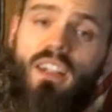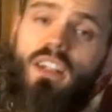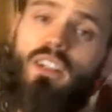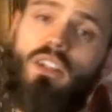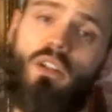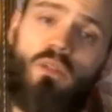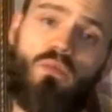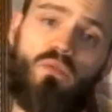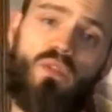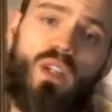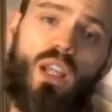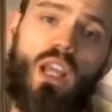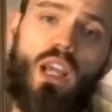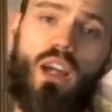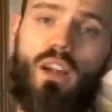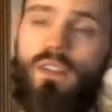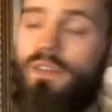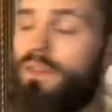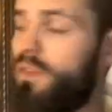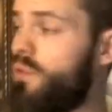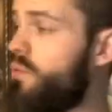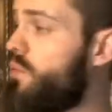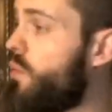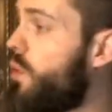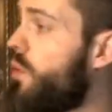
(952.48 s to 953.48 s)
I don't really have
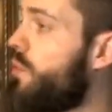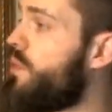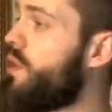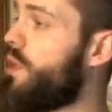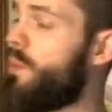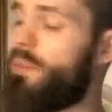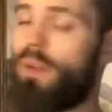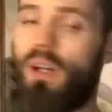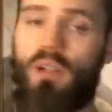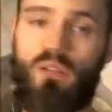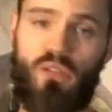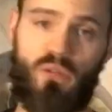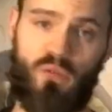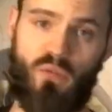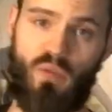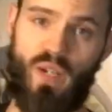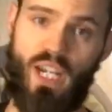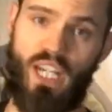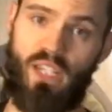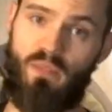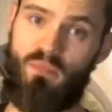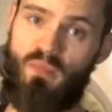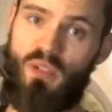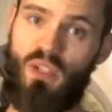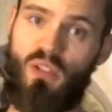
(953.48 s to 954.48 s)
to worry about the
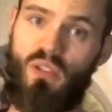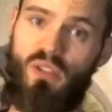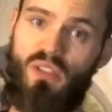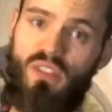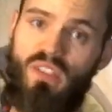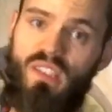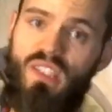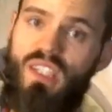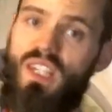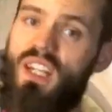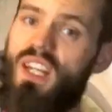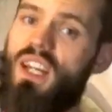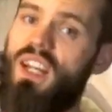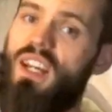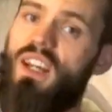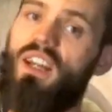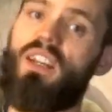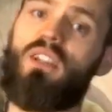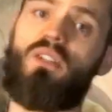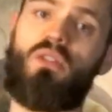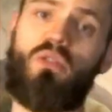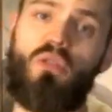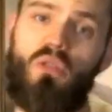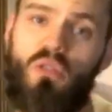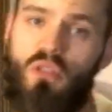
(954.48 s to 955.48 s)
weight, because
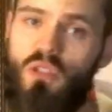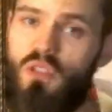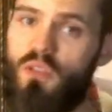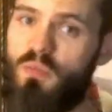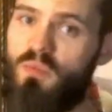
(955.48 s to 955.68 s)
due to the